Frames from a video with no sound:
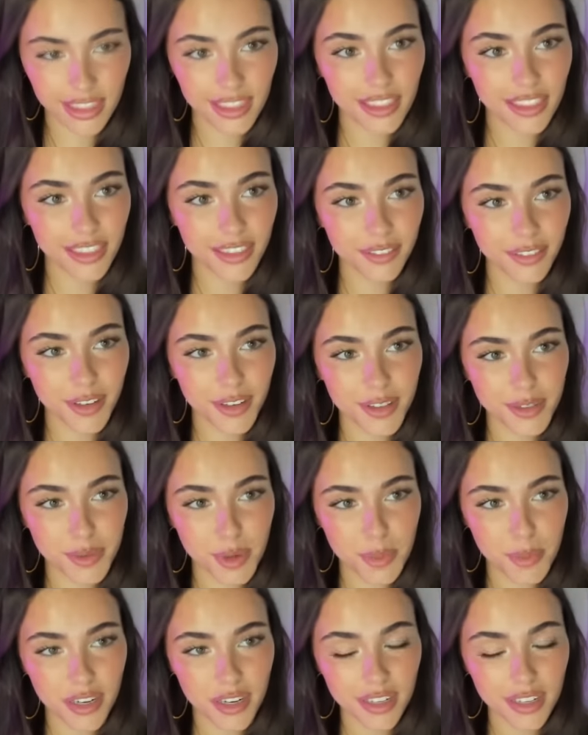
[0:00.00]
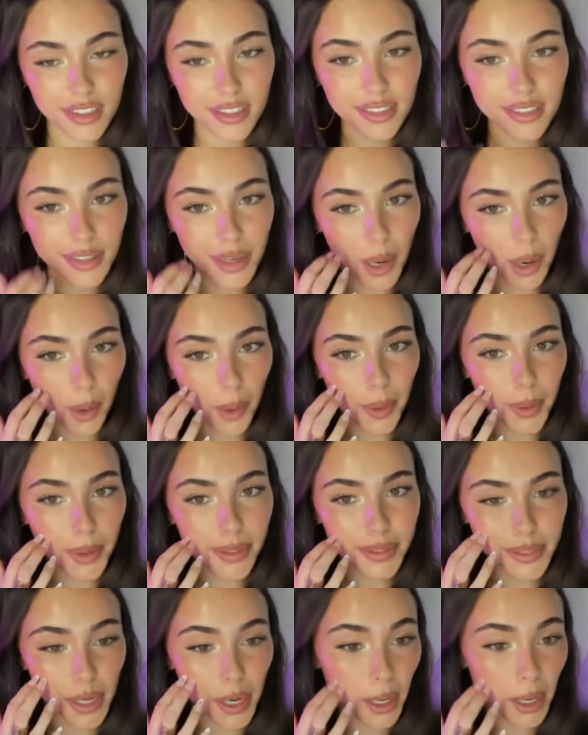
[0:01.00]
What do you guys want me to
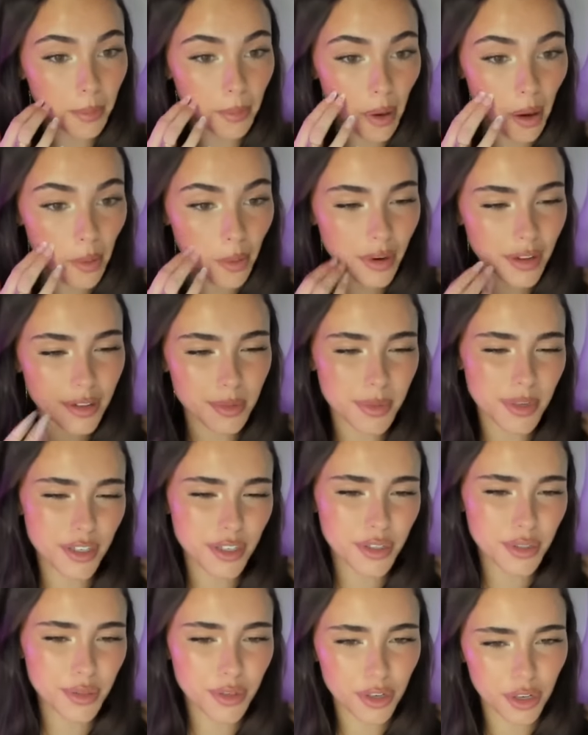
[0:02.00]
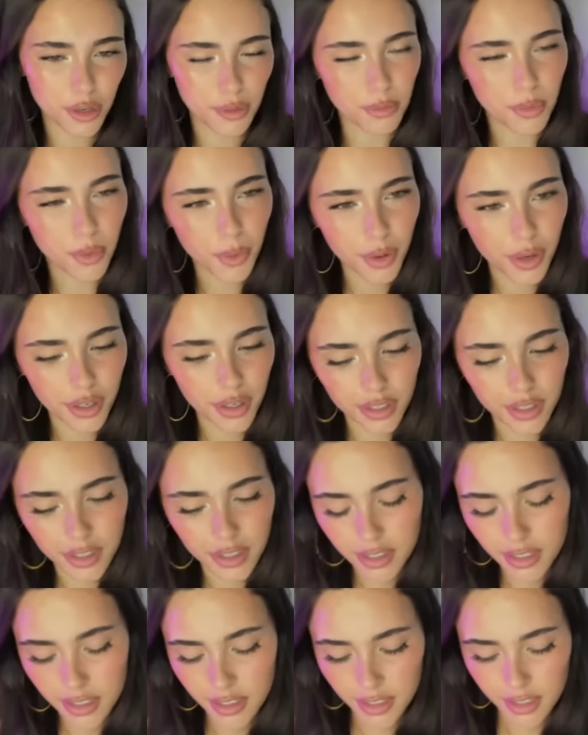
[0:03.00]
talk about? What do you want me to do? Are you bored?
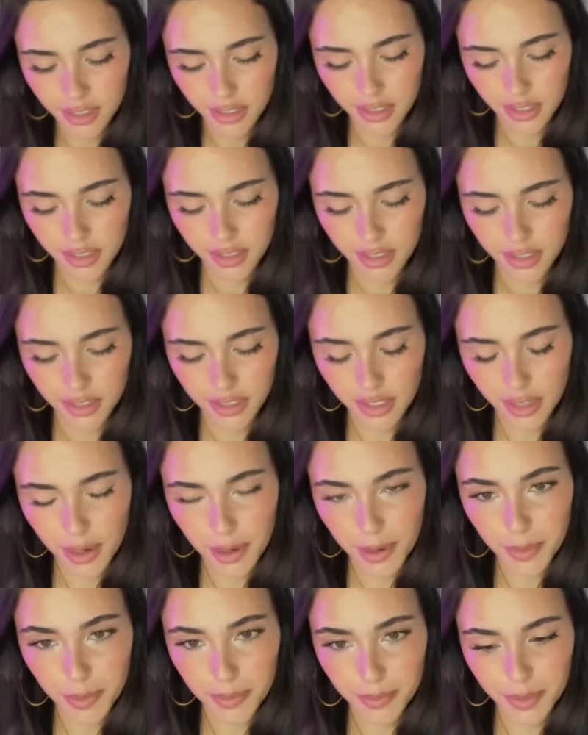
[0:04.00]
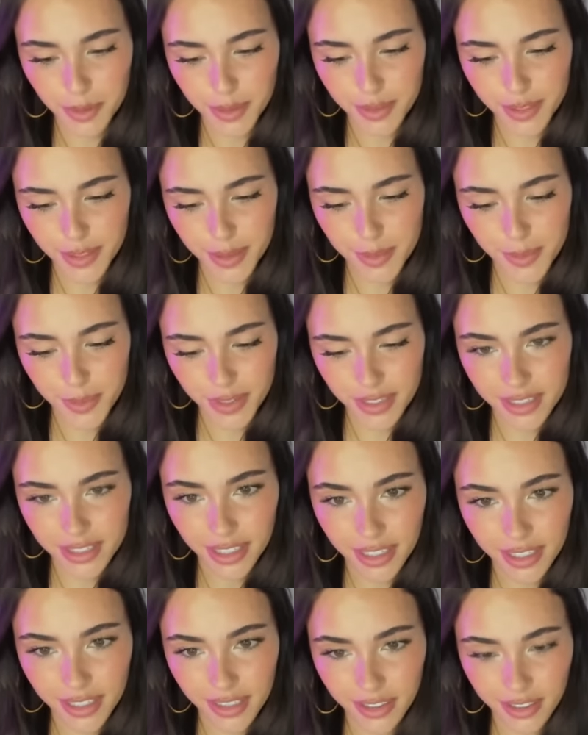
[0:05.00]
Um, hold on one
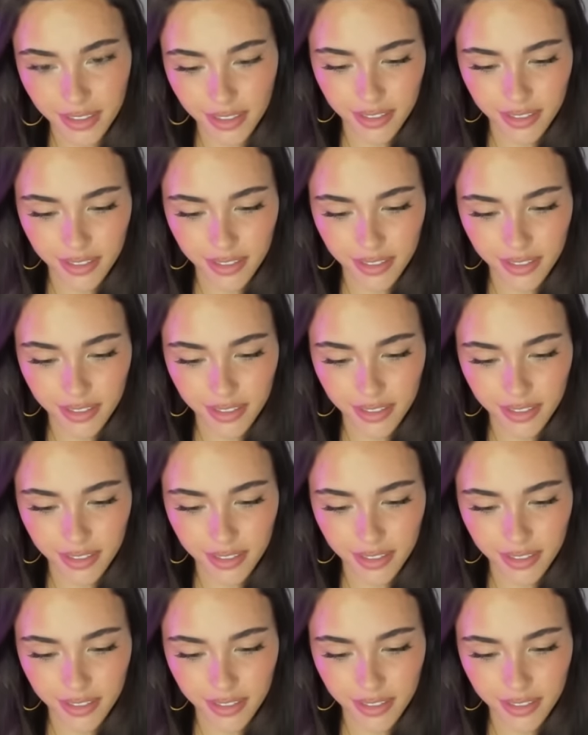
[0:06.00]
second though.